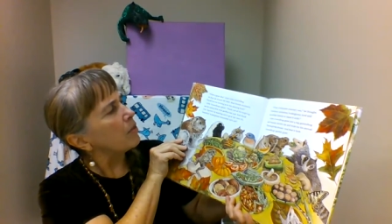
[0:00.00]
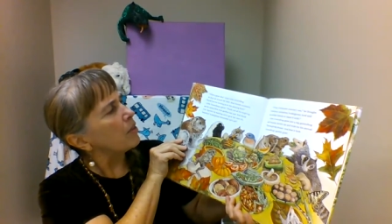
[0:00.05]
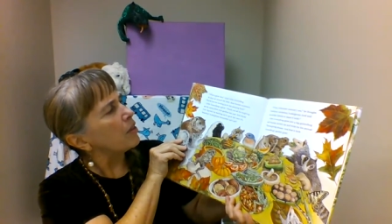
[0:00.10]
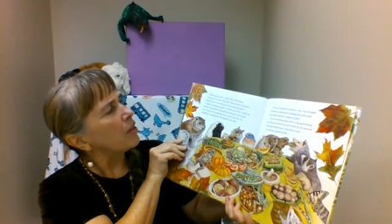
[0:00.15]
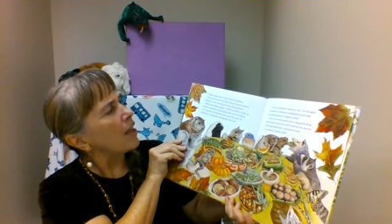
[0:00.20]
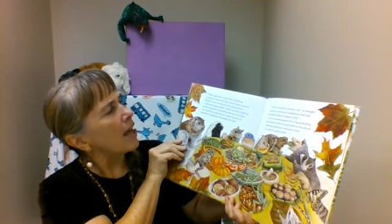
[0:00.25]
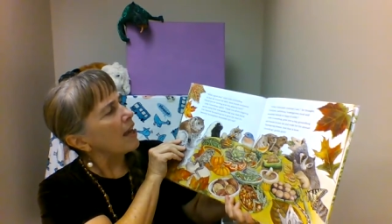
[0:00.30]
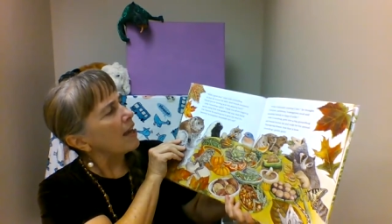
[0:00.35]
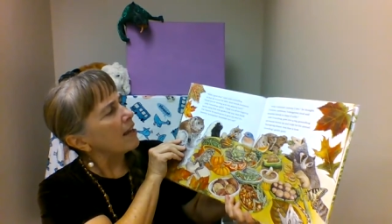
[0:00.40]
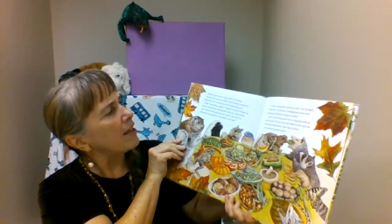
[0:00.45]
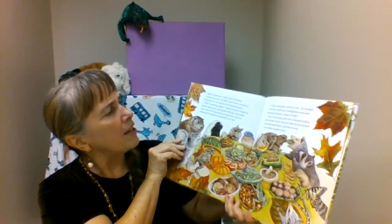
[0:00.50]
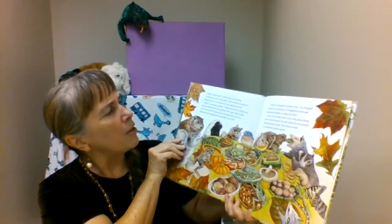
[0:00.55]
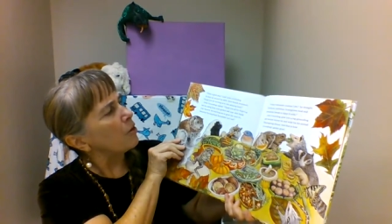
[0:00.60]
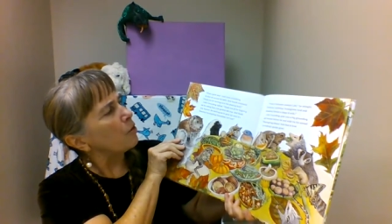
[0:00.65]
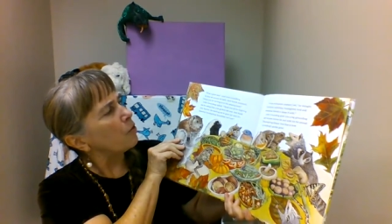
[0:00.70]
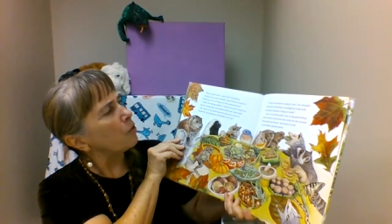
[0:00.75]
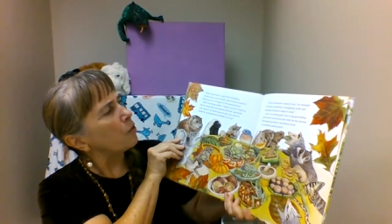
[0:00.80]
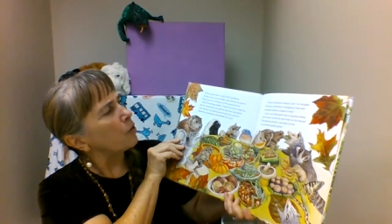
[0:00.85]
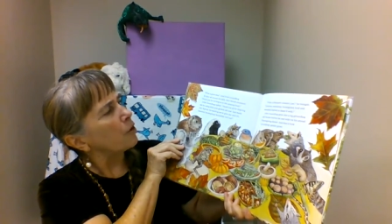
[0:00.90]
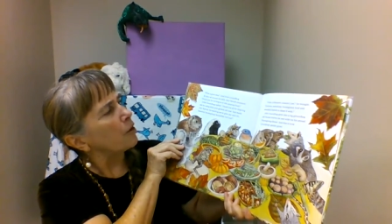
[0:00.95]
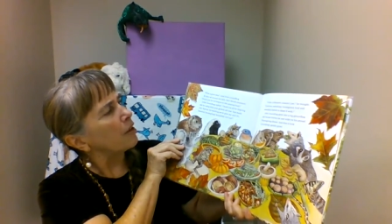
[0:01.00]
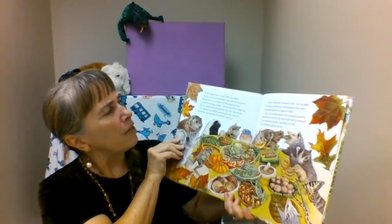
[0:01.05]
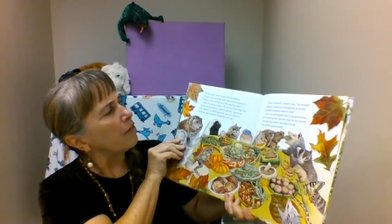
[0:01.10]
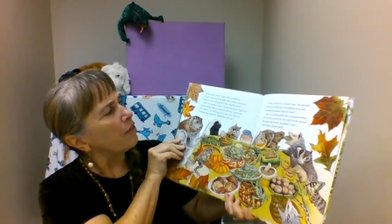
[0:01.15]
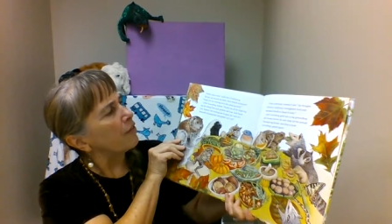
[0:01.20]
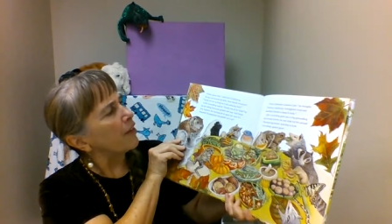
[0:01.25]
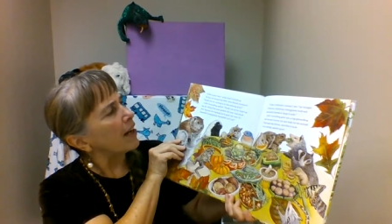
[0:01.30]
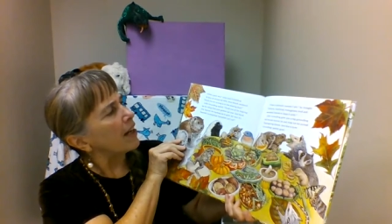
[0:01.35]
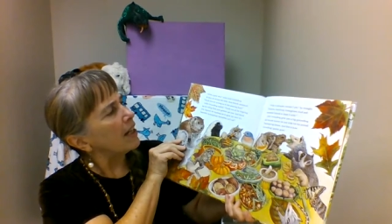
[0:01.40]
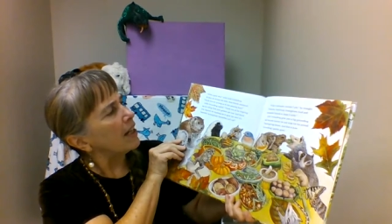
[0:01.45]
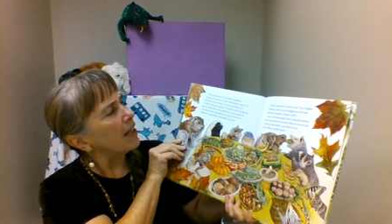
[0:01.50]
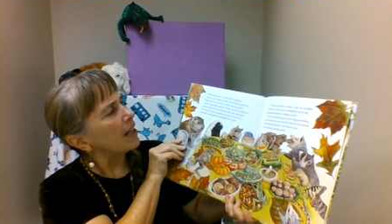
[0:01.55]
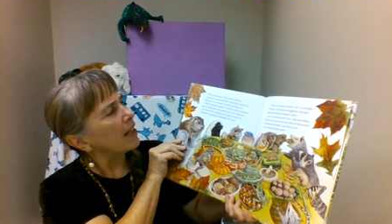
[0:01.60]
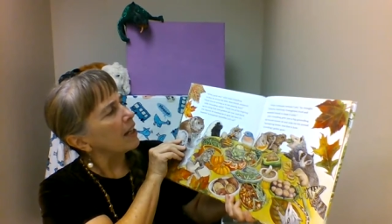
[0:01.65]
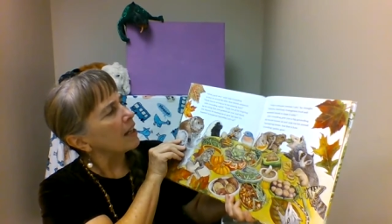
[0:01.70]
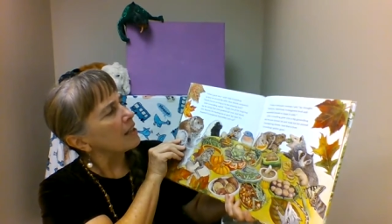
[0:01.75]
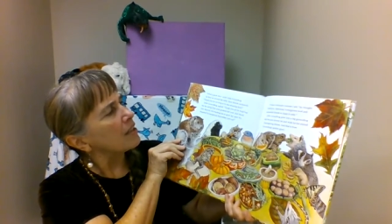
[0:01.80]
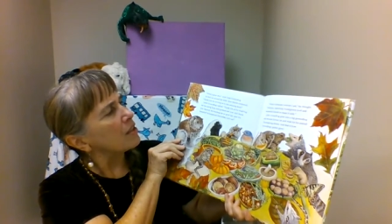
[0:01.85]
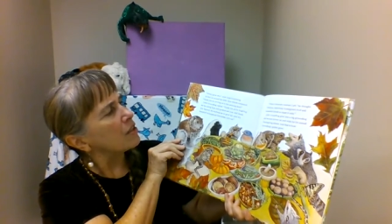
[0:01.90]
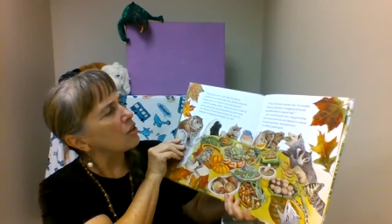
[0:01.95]
Thank you for inviting
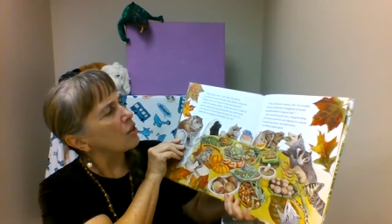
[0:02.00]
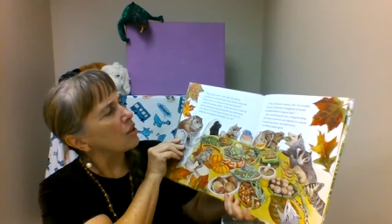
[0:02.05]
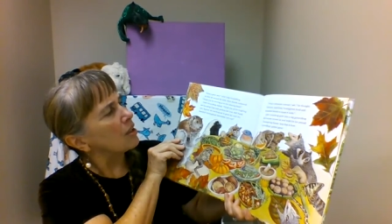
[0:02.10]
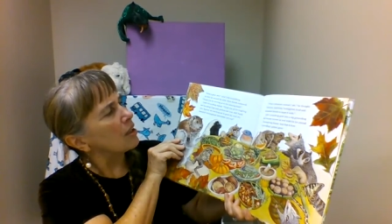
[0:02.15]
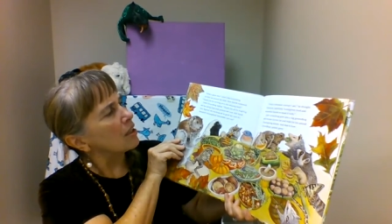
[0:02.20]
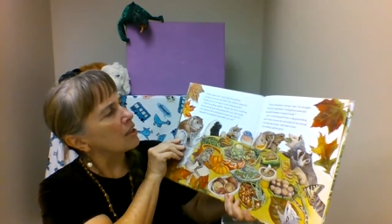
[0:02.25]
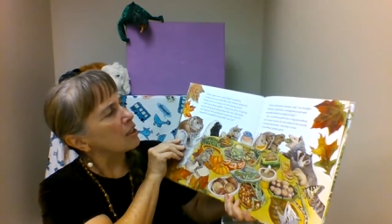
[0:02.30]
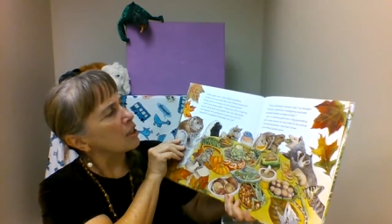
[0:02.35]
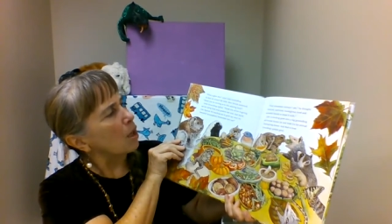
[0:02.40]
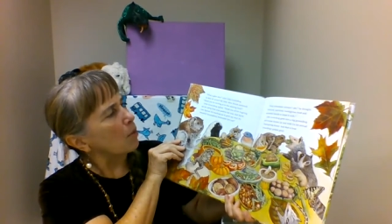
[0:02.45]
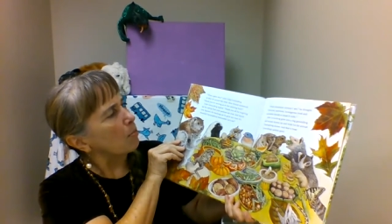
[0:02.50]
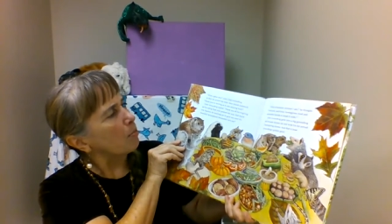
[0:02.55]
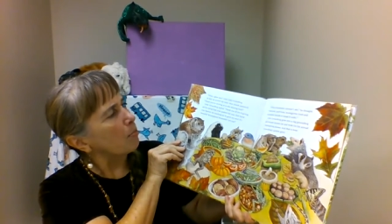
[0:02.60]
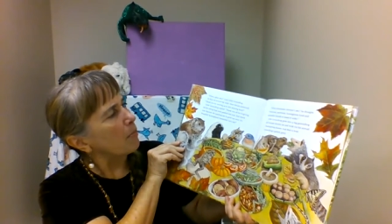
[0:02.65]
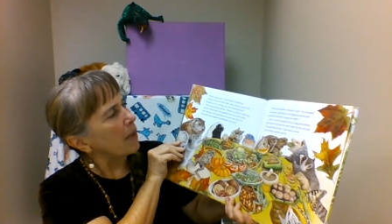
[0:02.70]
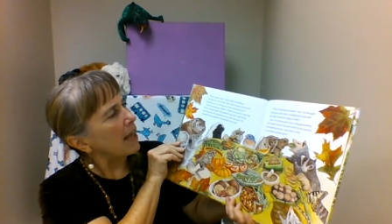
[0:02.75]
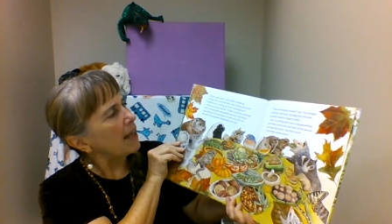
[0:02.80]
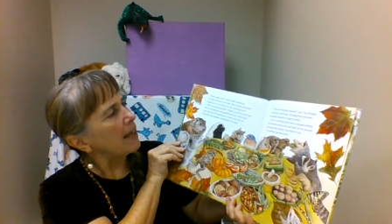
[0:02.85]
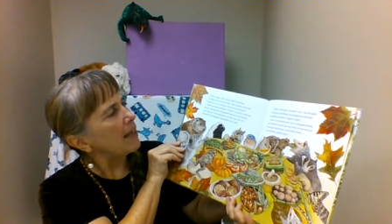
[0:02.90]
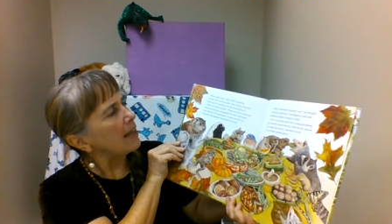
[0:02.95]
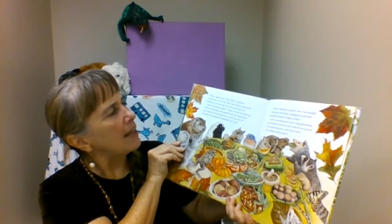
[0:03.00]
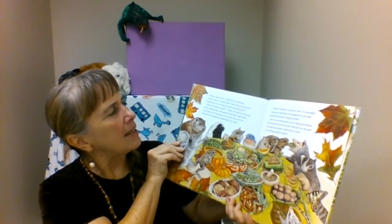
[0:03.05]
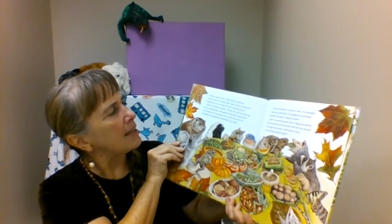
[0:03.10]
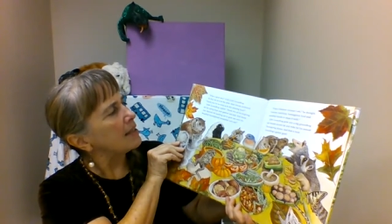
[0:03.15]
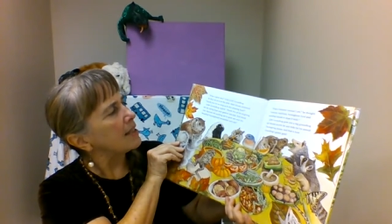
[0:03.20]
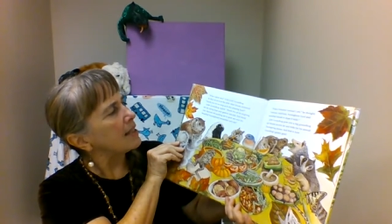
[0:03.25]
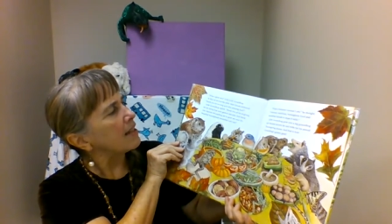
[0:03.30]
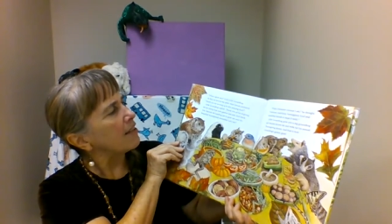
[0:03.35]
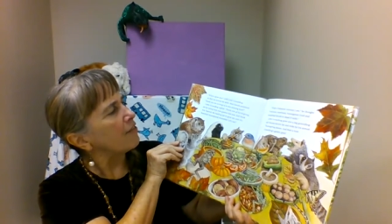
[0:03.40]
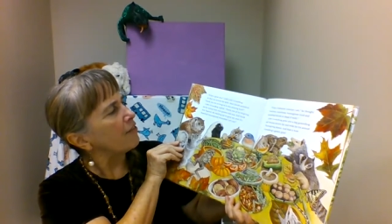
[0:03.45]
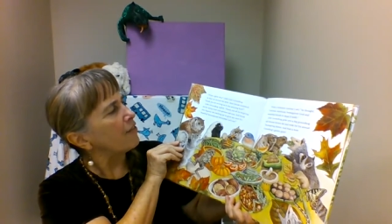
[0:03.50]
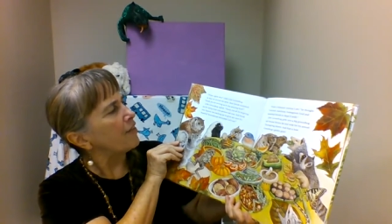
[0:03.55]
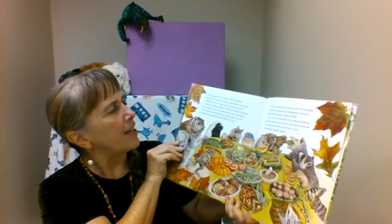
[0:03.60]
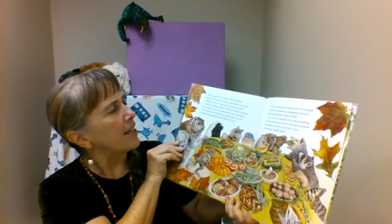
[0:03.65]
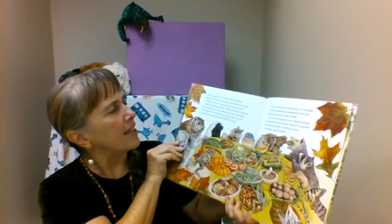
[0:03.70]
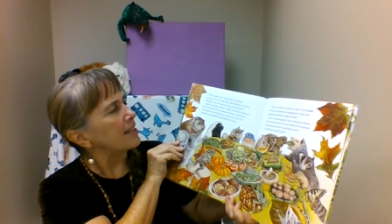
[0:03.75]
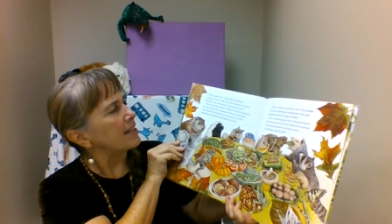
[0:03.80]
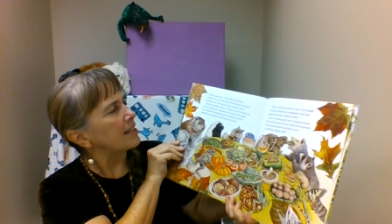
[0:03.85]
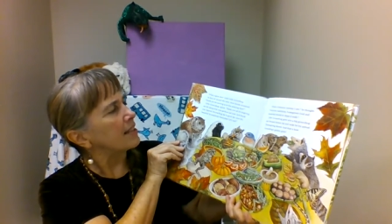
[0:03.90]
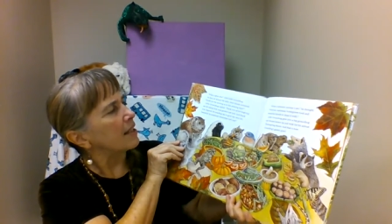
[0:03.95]
us to this amazing
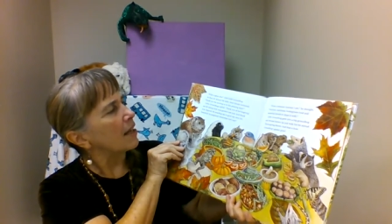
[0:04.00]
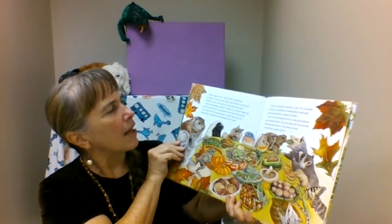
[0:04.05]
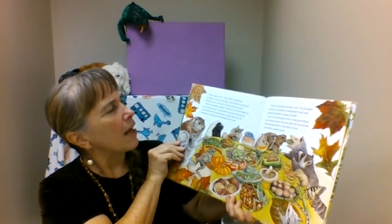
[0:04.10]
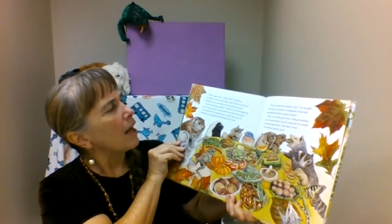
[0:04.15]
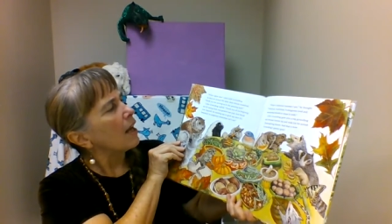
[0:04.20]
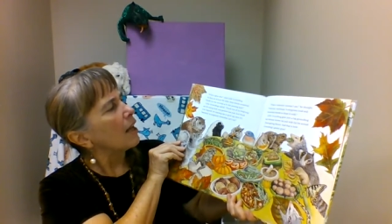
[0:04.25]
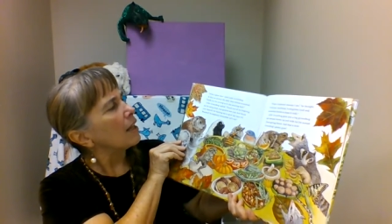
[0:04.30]
feast.